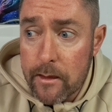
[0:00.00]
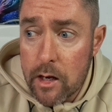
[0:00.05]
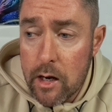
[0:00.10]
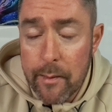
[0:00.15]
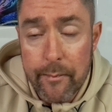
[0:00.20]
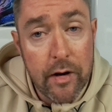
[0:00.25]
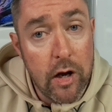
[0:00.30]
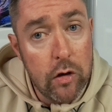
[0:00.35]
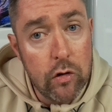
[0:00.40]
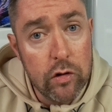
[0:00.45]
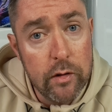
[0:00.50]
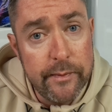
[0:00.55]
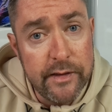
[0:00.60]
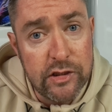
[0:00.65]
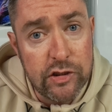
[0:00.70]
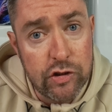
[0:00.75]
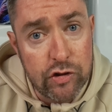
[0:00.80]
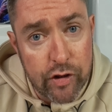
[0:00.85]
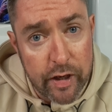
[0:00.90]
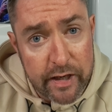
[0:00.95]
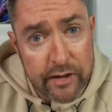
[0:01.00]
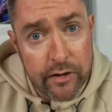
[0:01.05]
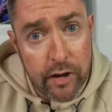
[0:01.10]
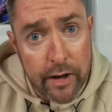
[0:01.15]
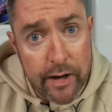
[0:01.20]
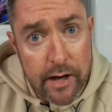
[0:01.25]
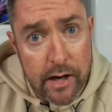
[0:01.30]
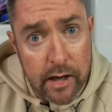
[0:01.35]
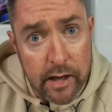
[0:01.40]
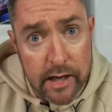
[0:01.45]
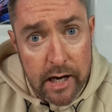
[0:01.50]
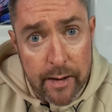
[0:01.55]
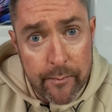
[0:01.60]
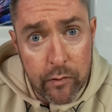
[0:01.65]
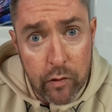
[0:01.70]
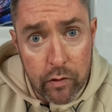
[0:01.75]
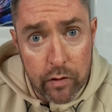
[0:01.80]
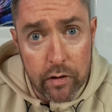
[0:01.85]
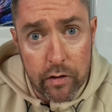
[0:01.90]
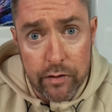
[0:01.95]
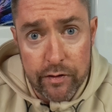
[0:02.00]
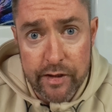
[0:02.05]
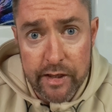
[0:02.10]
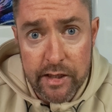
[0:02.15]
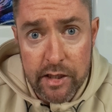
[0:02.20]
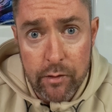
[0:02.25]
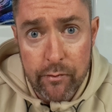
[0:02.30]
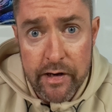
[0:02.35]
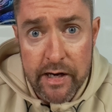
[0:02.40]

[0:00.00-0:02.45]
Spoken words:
I'm not going to be strict on it. I am going to continue